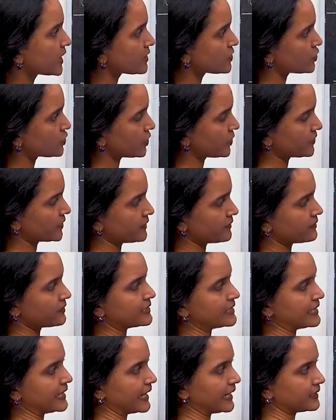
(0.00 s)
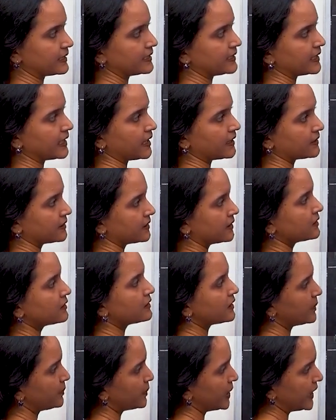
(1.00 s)
So, we will send the other
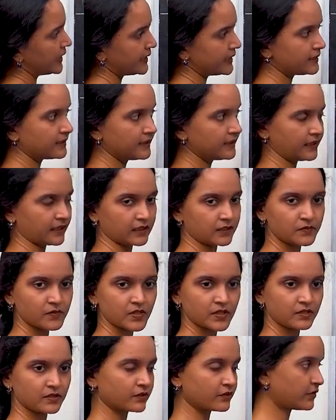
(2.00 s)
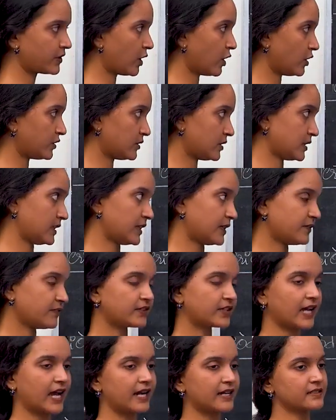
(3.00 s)
remaining terms on the left
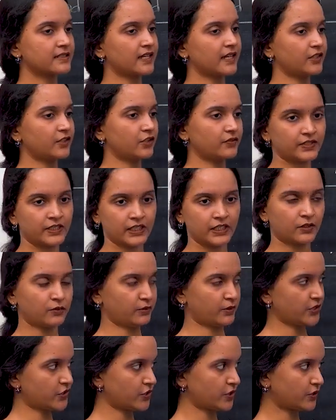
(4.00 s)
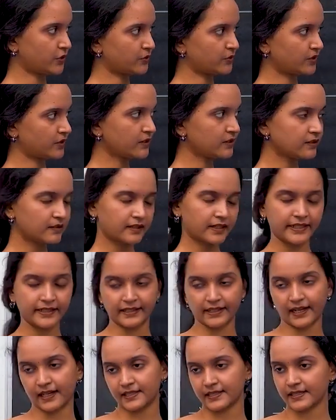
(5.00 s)
hand side of the equation to the right
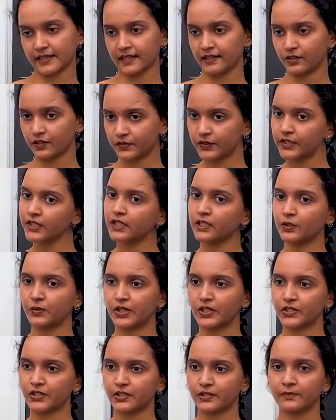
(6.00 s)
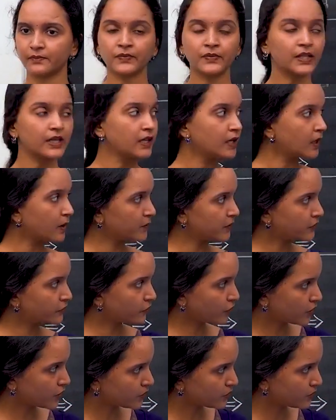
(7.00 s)
hand side of the equation.
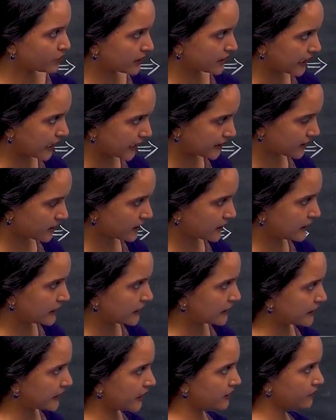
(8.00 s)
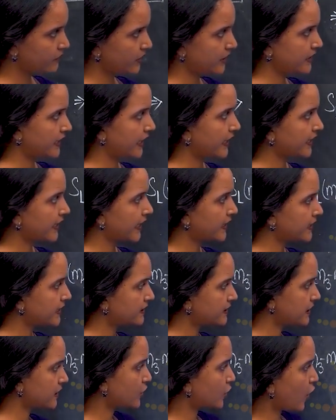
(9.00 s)
Before doing that, can we take
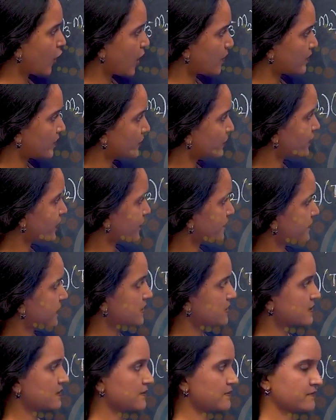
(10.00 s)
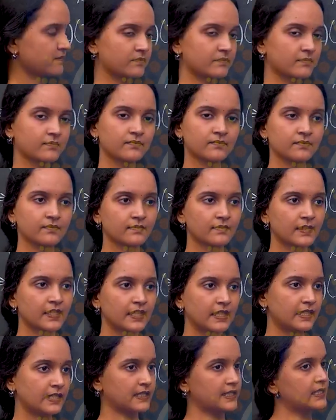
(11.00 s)
anything common from this?
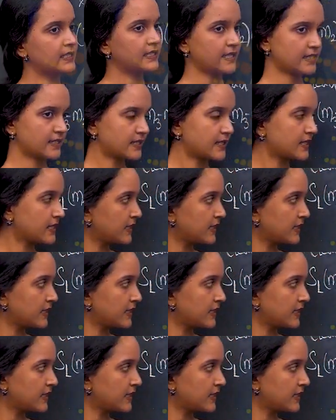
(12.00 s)
Yes.